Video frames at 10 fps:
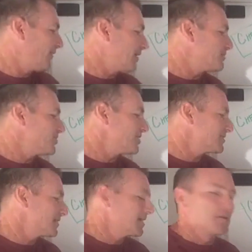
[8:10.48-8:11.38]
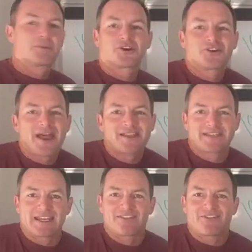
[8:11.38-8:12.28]
I'm just
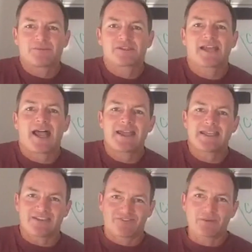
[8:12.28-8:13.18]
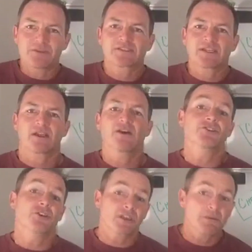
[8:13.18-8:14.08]
procrastinating, if I'm just hiding, if I'm just like, oh,
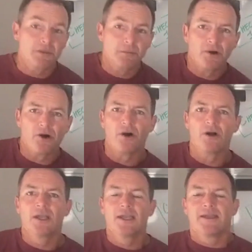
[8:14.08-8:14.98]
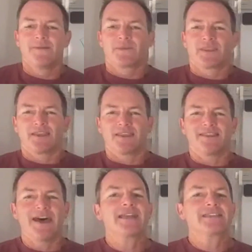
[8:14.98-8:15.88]
don't give me the ball,
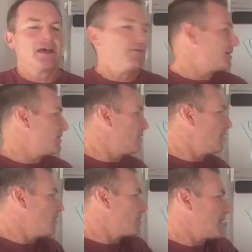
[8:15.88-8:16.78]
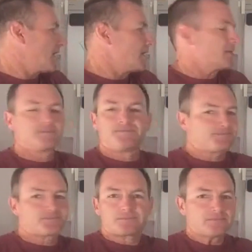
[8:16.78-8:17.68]
that's how I know, okay,
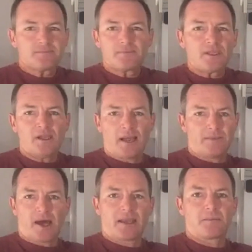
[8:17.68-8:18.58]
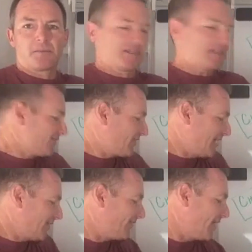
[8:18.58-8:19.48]
I'm not in belief.
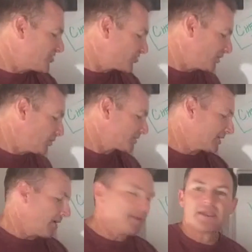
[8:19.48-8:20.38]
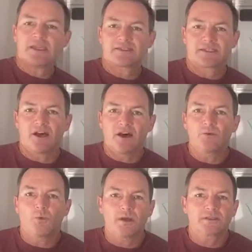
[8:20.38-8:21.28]
And eventually what's coming is an
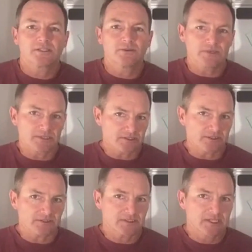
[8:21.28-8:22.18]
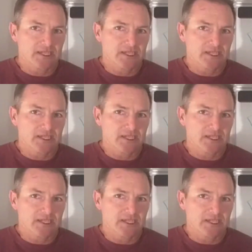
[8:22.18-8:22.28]
unwanted result.